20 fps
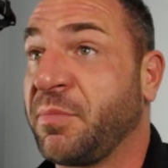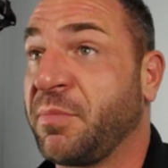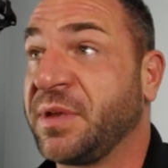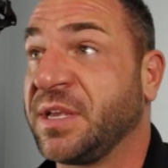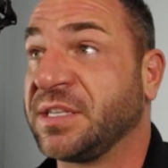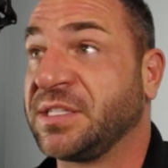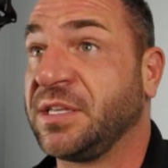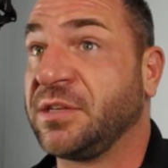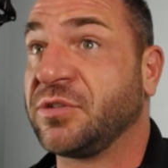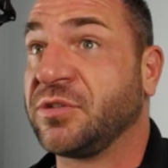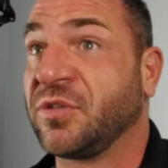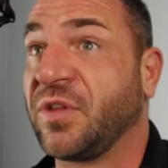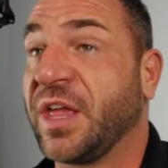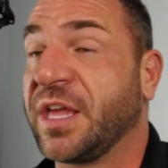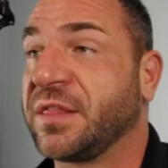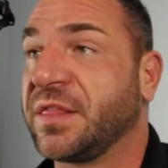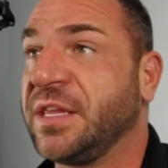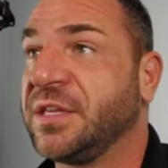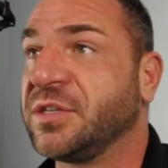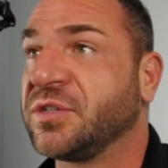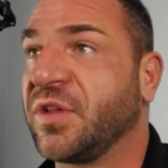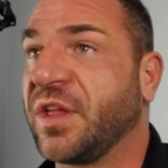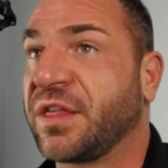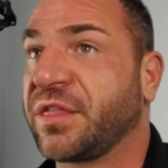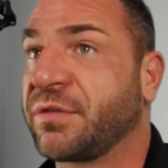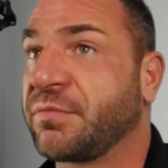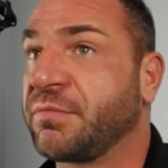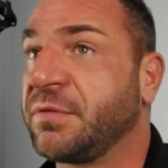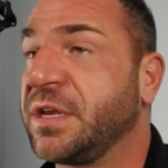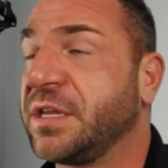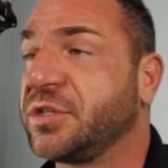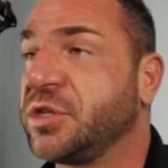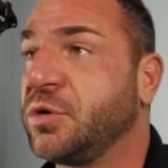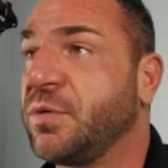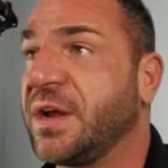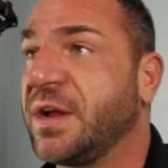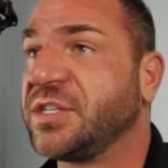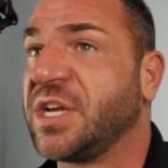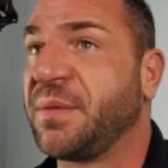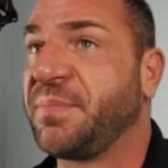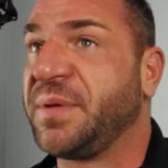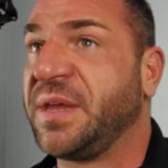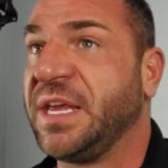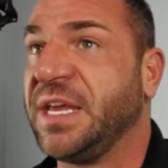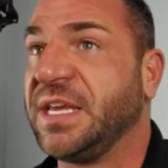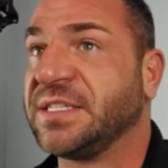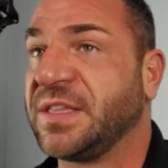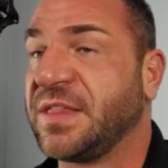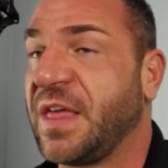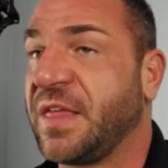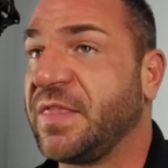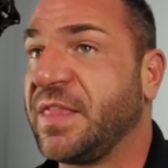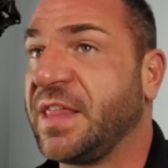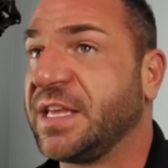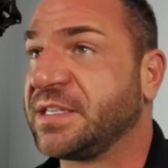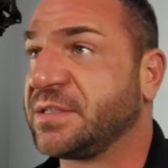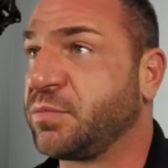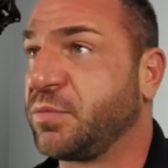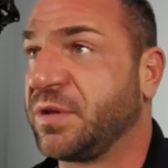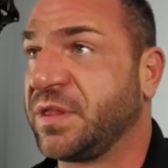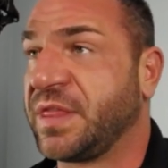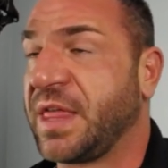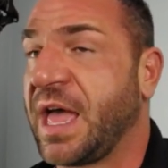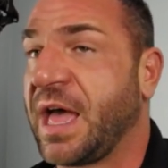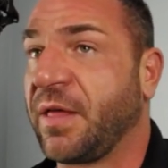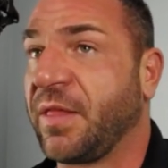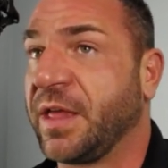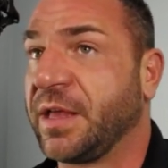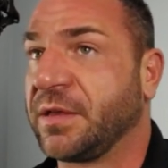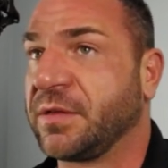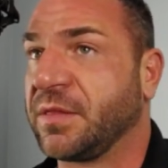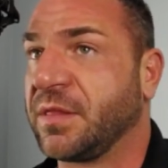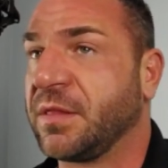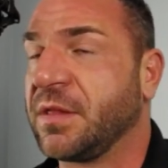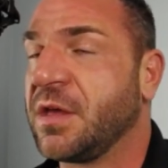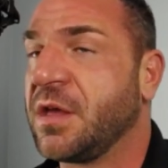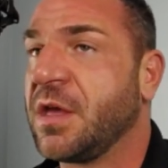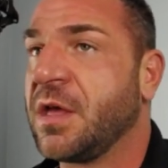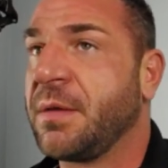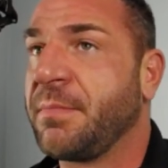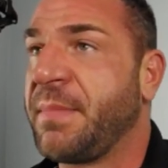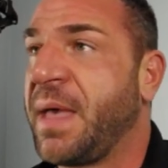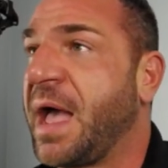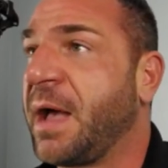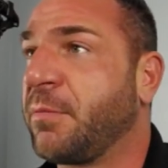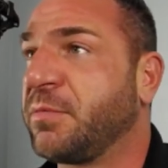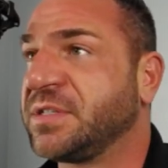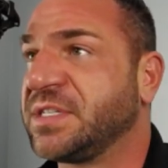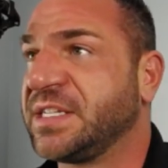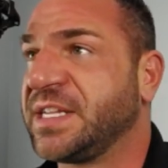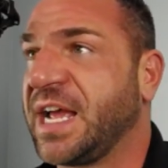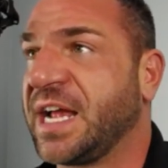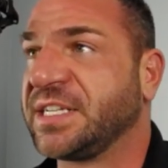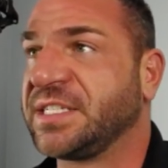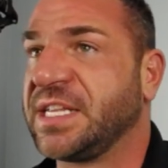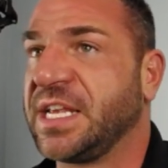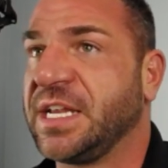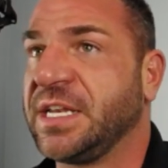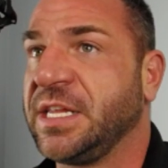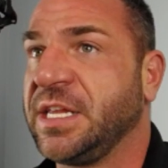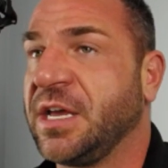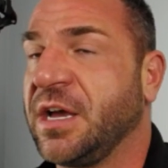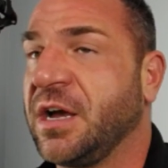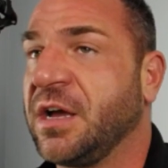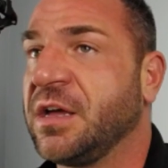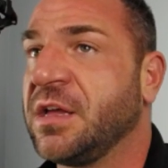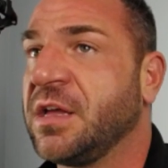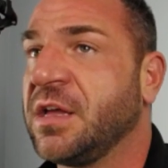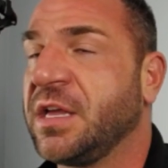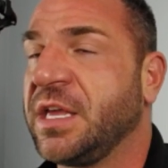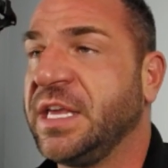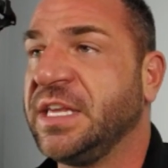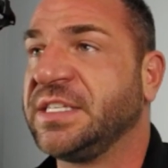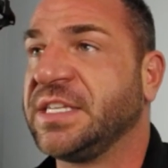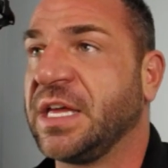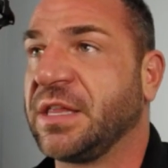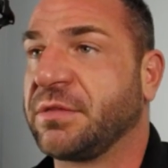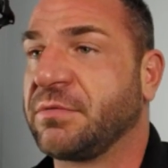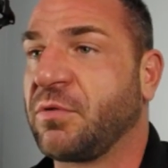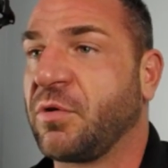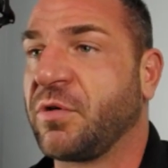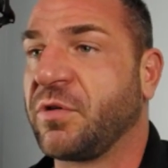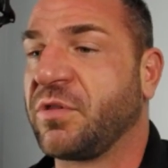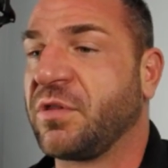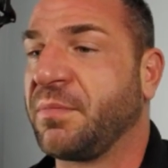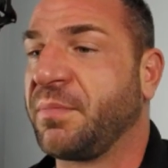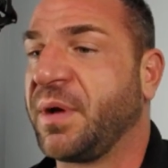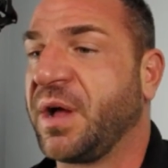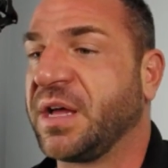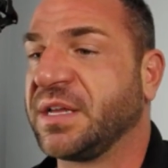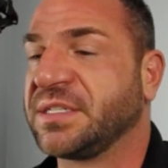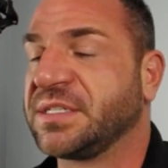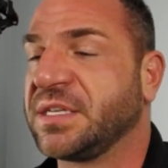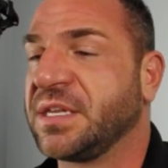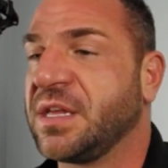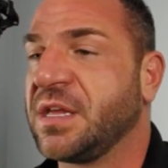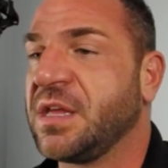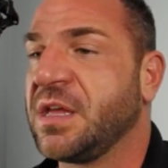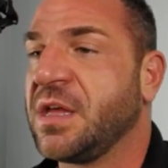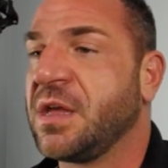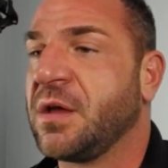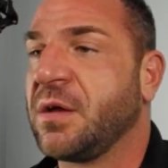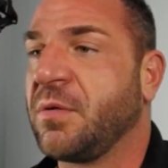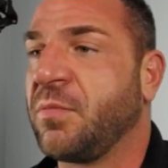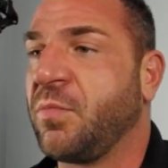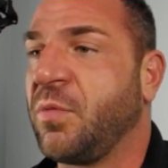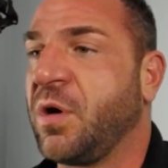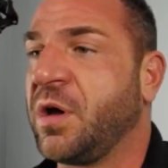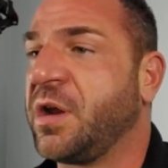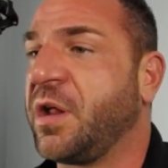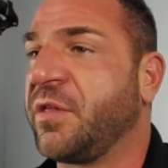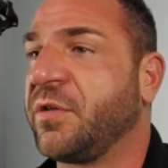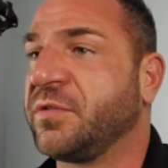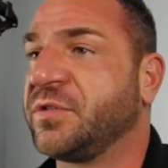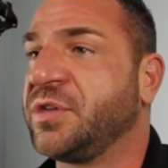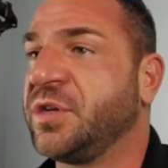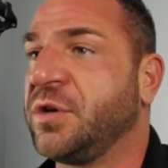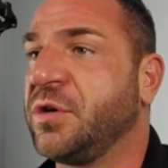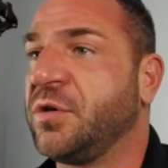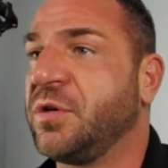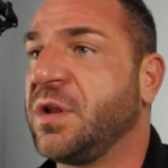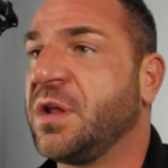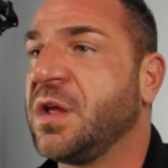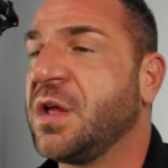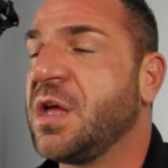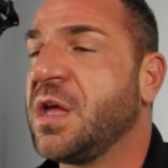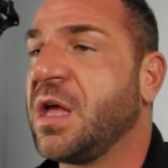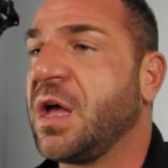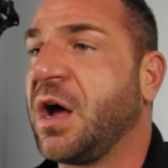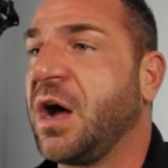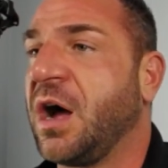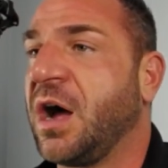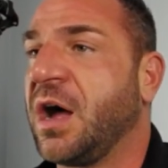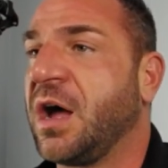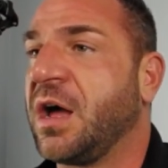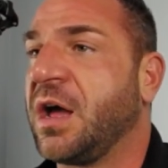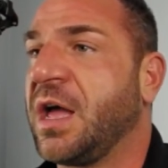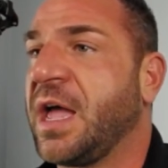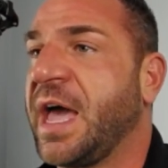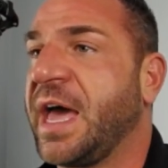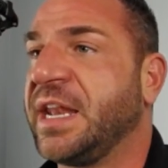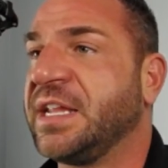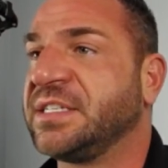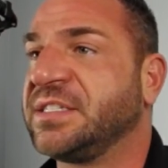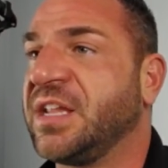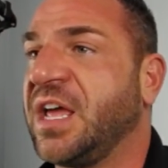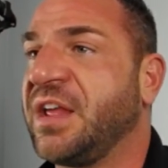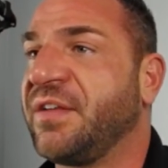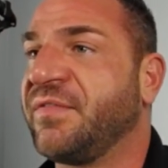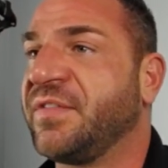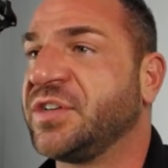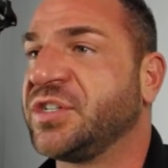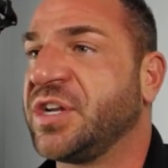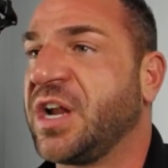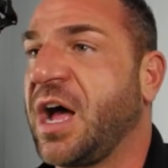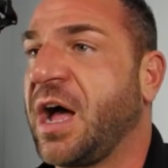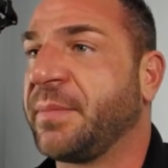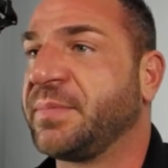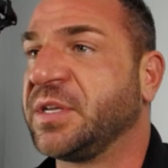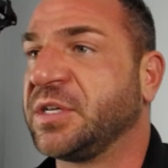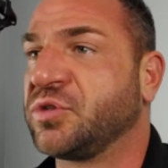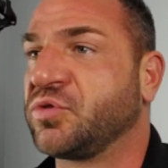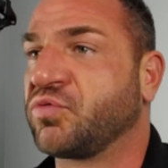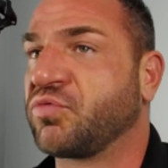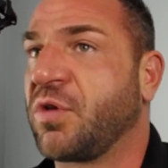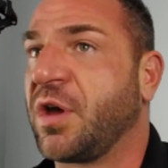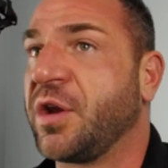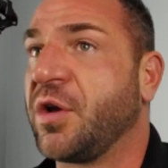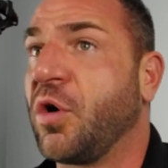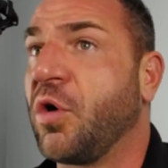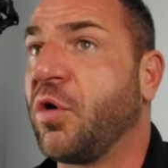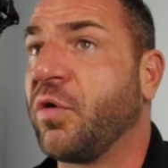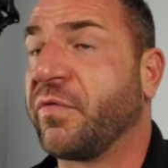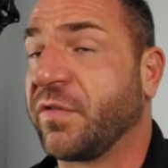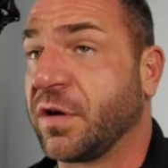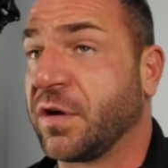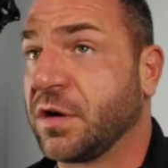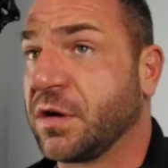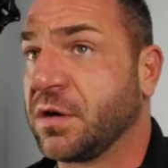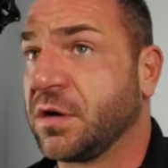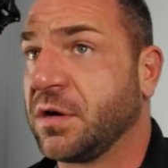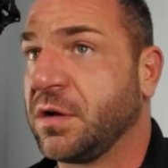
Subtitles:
because these are like two NJPs and then this with that. Like, Matt was attached to India. He's getting thrown under the bus. One other dude had his night vision optics run over.